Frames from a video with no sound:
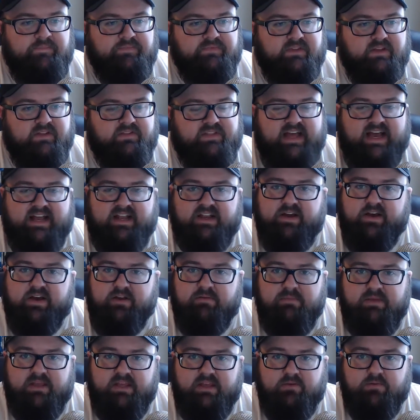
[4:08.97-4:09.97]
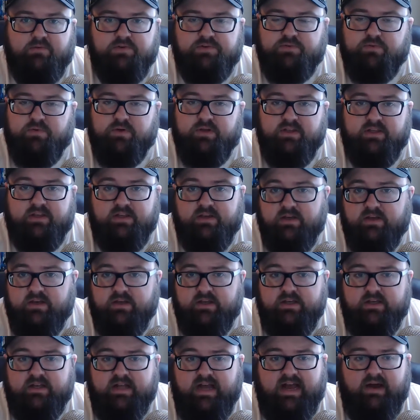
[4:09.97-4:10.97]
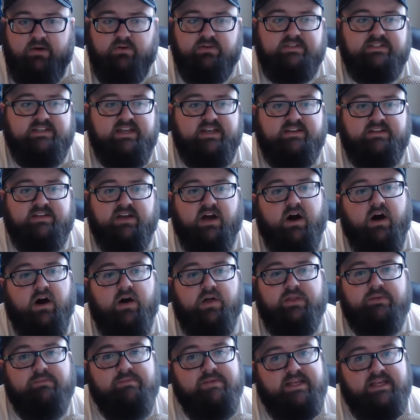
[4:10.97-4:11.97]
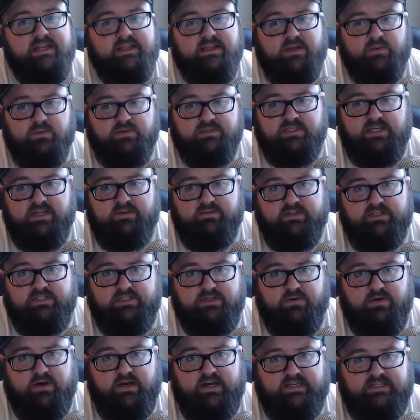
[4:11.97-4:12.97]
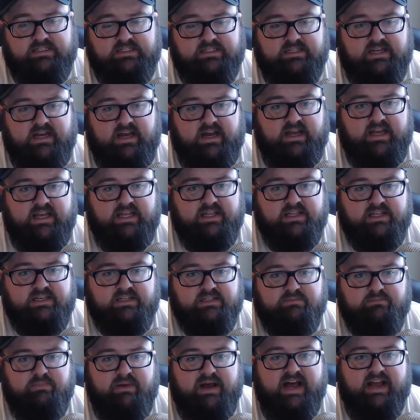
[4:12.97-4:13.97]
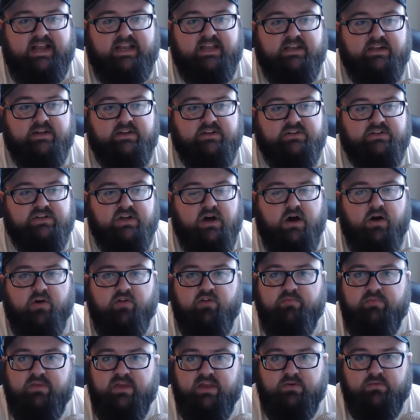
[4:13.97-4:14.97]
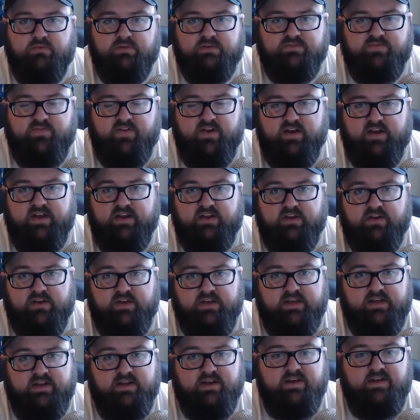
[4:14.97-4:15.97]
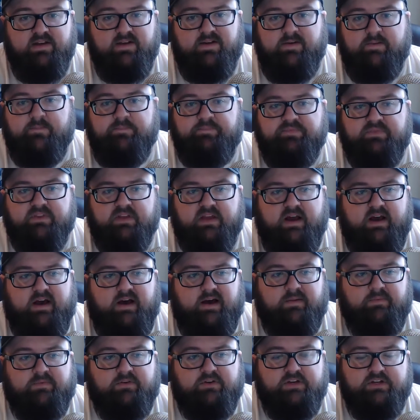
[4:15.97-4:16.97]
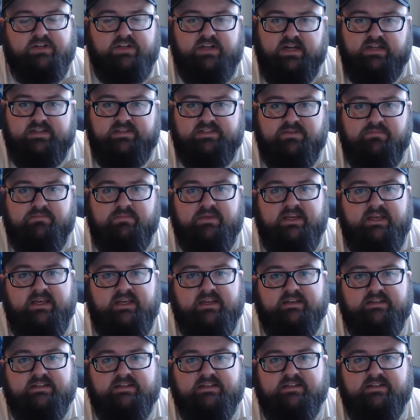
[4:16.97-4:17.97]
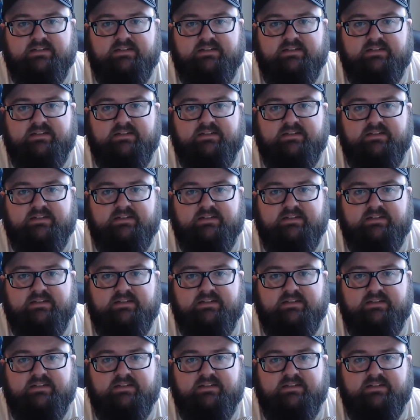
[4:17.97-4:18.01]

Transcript: that cut of meat was really good. I would say to all the meat that was given to us in this package, all the meat was very good. Good cuts of meat,